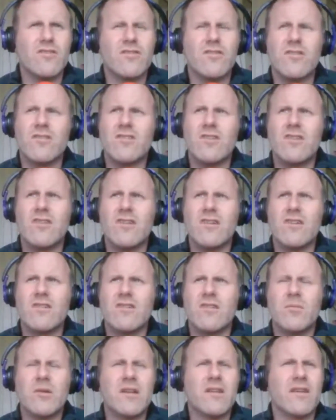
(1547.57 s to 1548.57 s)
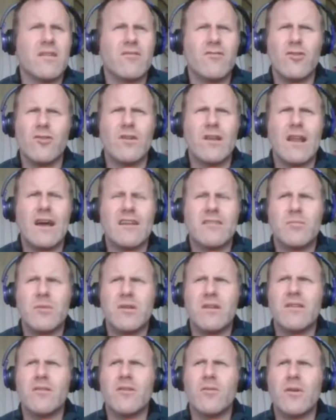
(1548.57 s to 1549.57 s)
just to see the building, fucking class
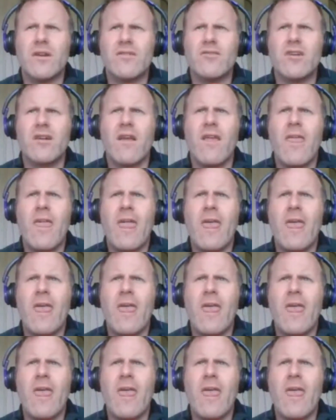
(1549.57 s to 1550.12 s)
building or whatever.